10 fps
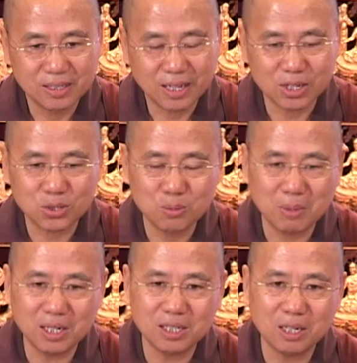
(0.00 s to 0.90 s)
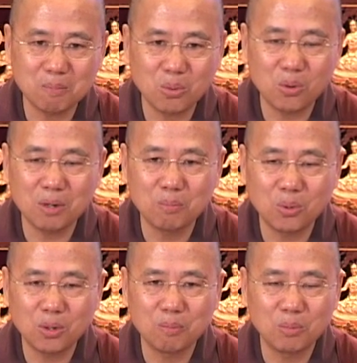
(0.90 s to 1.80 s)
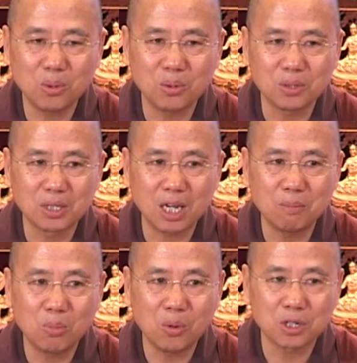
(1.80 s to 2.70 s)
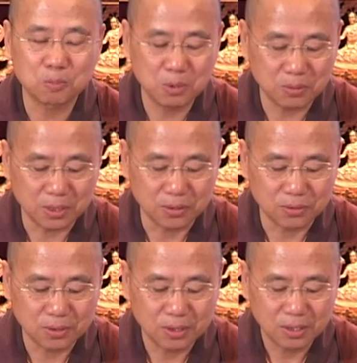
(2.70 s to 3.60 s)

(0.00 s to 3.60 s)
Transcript: as you meditate more and more and more, you gain more experience,